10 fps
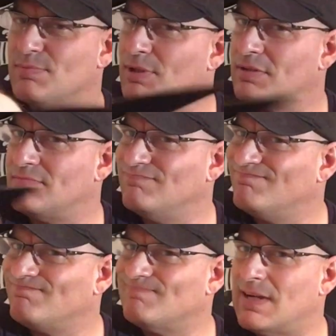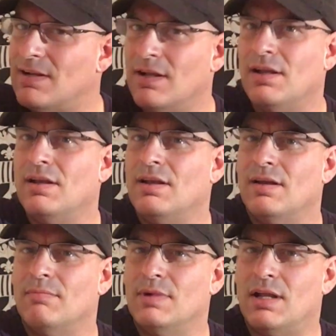but
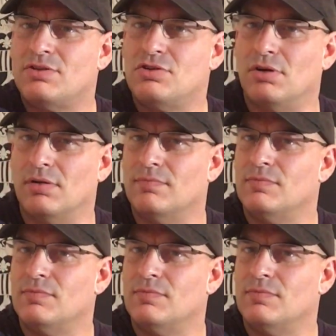I'm not sure.